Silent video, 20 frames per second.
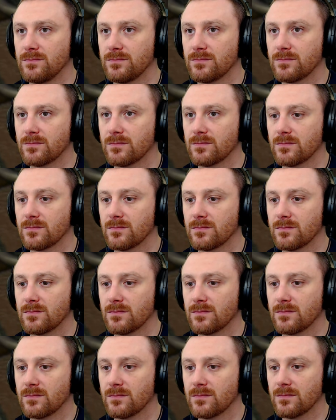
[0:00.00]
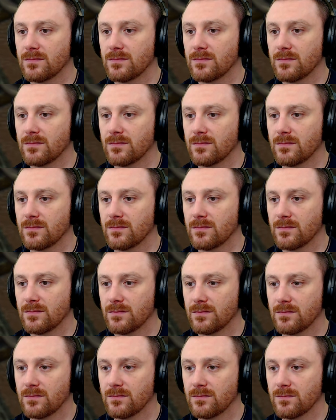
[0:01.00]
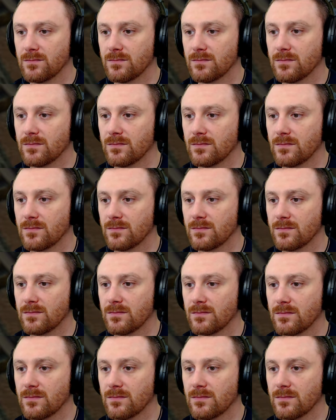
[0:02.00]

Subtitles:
No words are spoken by the person on screen.